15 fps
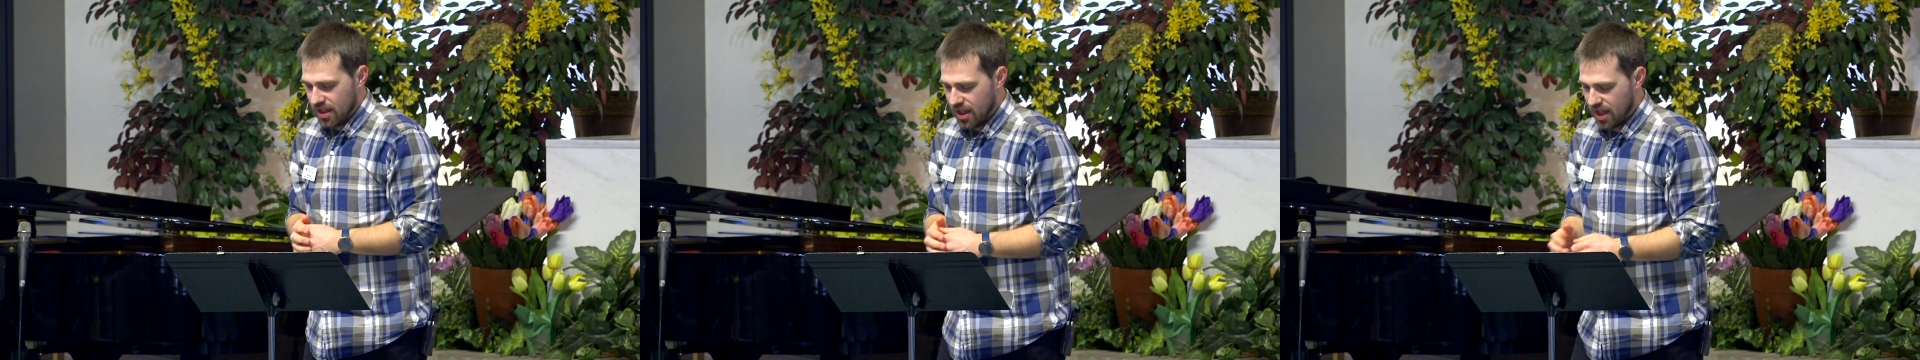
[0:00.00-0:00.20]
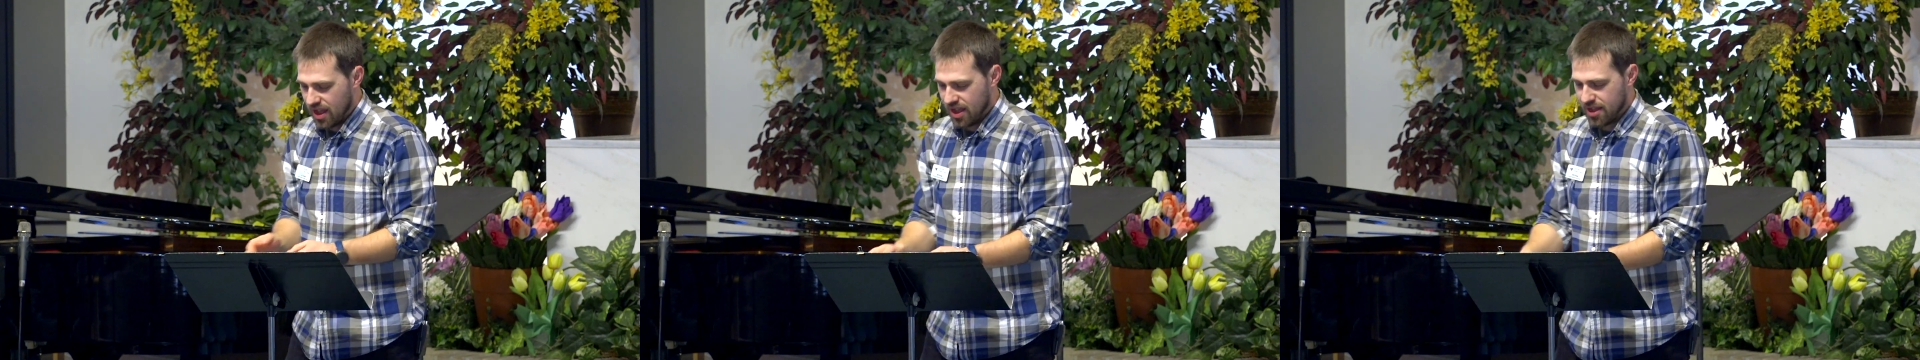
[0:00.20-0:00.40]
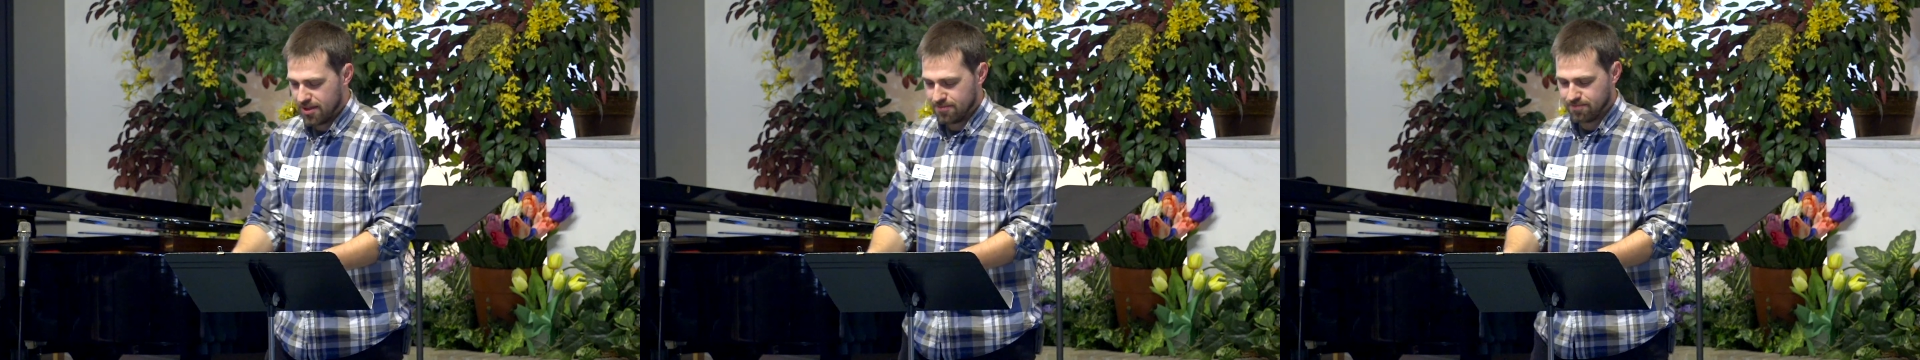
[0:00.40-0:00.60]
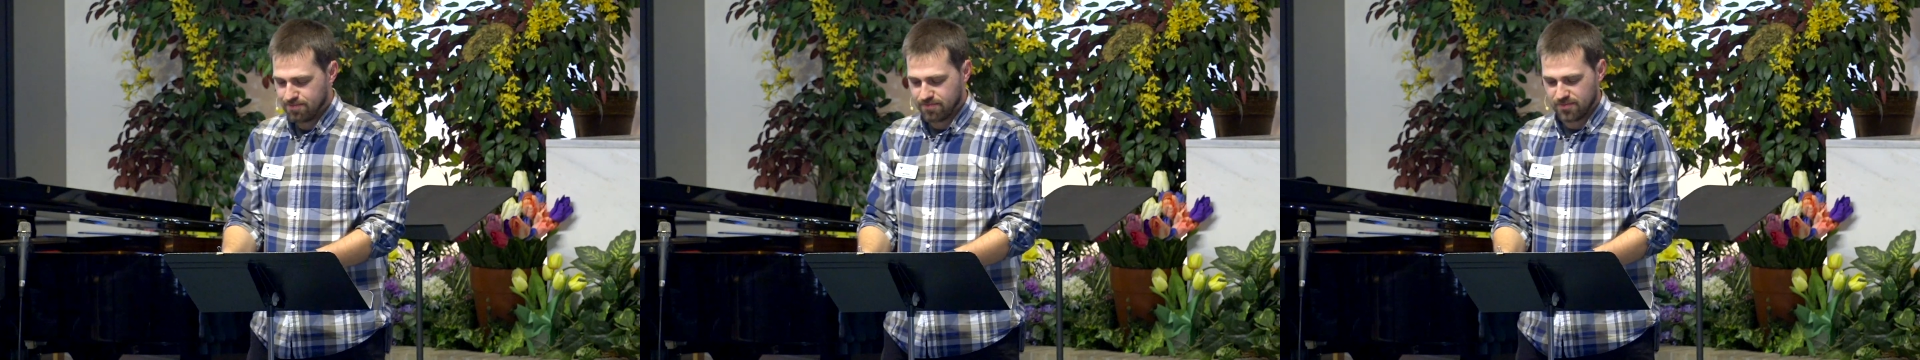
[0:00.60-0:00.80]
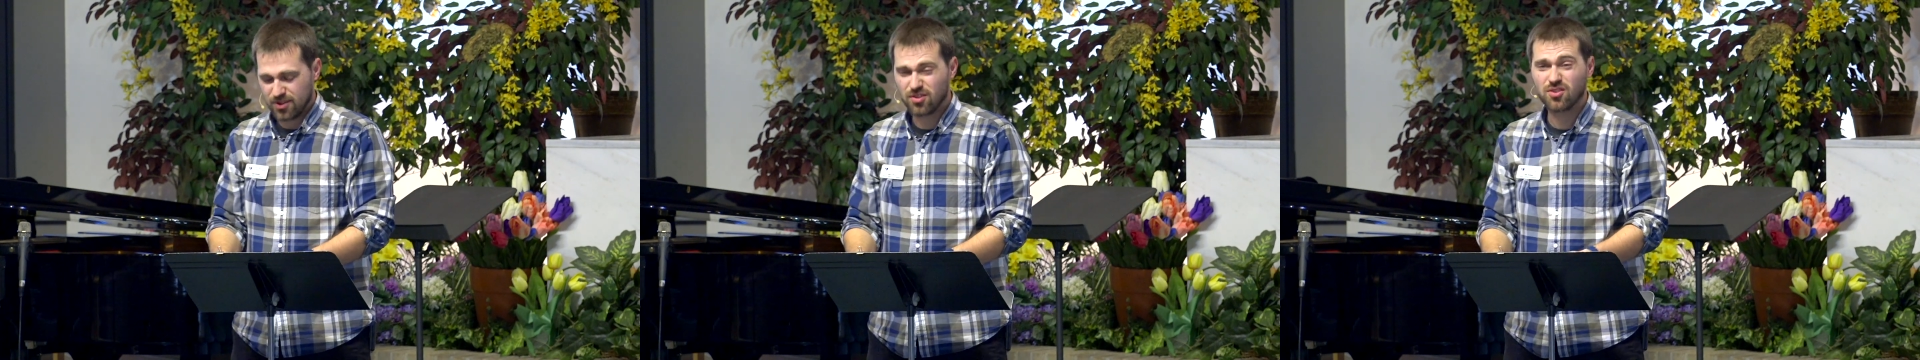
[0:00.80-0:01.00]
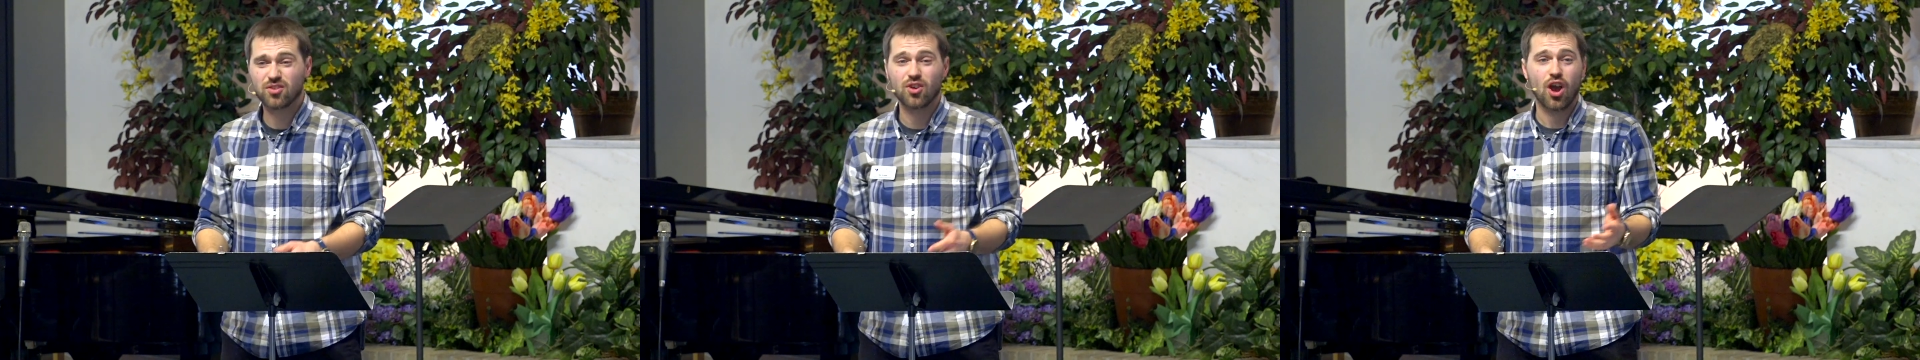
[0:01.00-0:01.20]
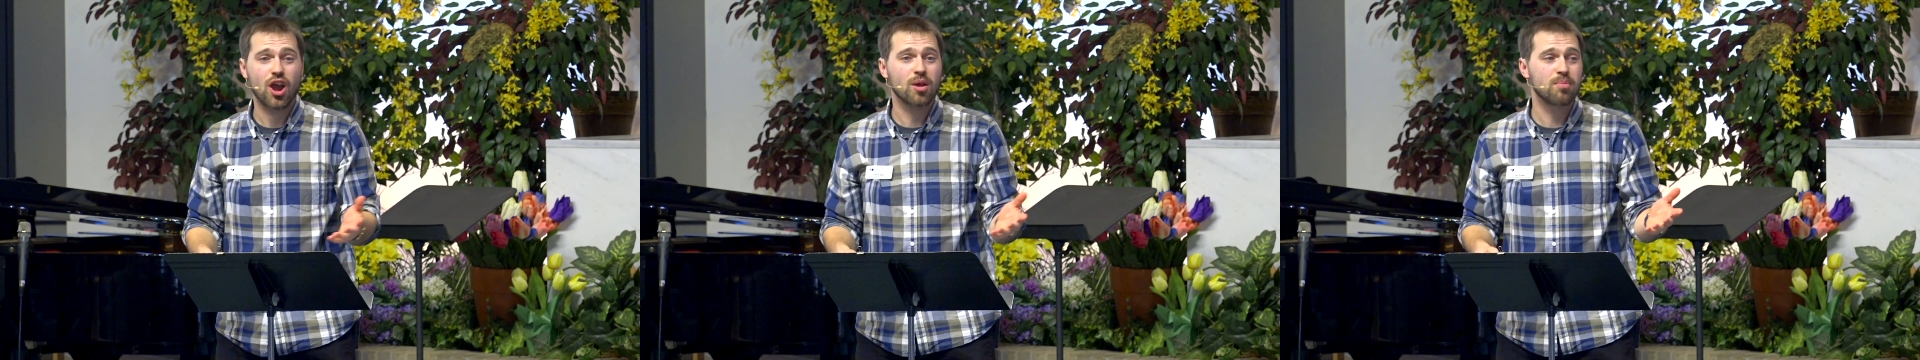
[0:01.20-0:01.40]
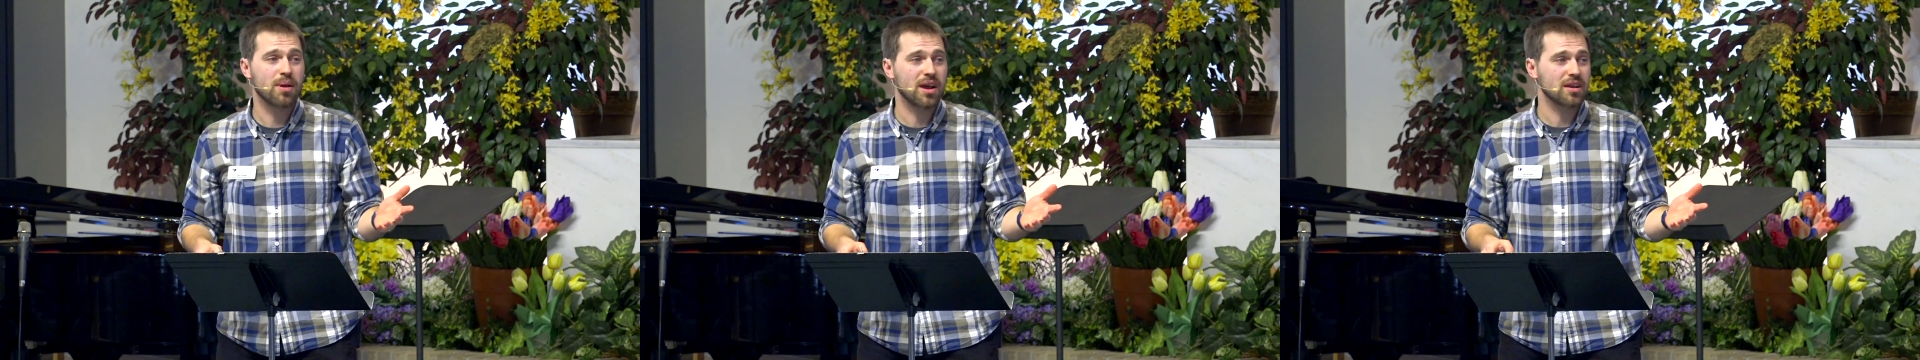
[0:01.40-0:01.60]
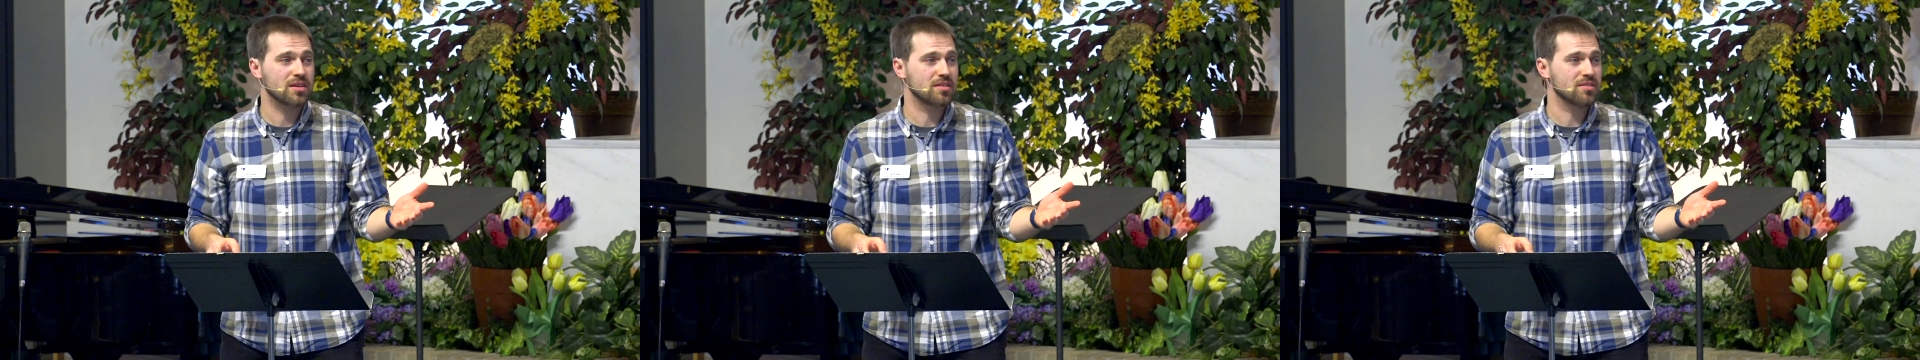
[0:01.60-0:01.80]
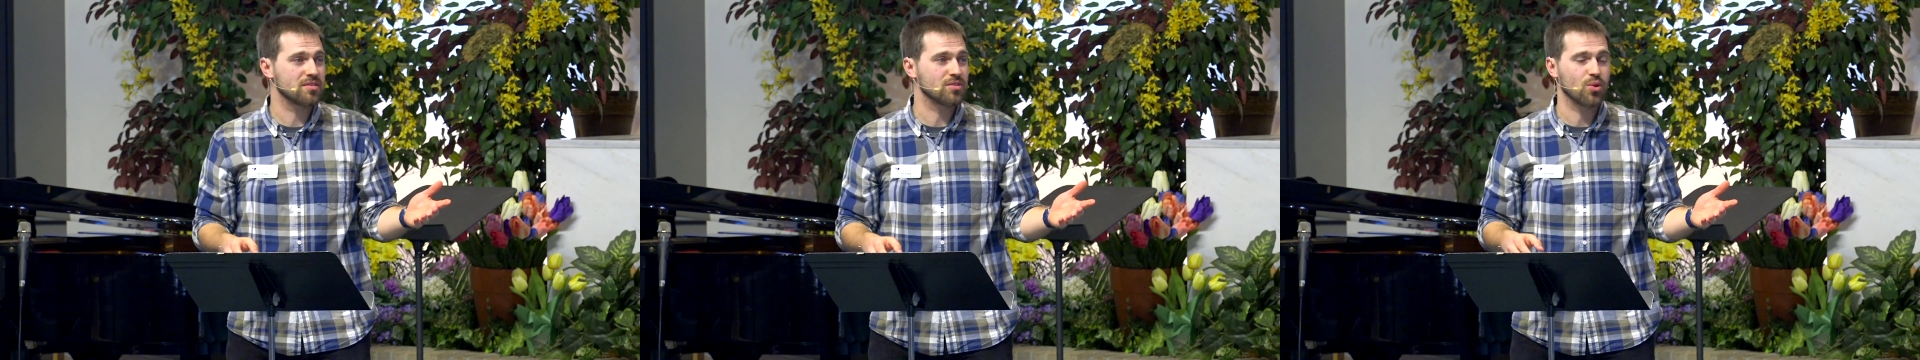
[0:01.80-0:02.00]

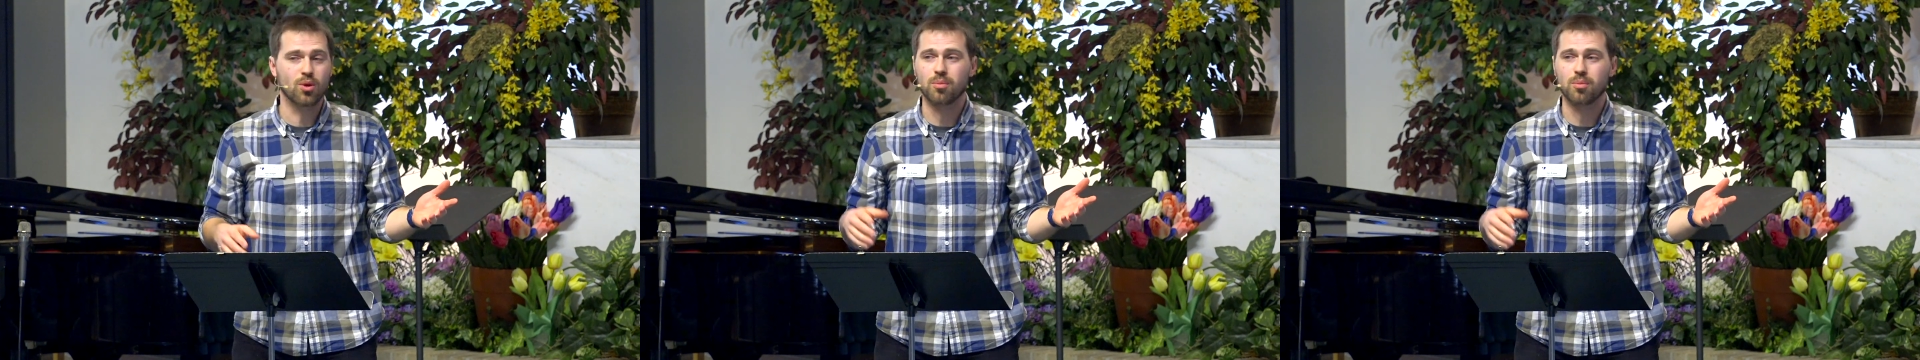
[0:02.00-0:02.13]
Starbucks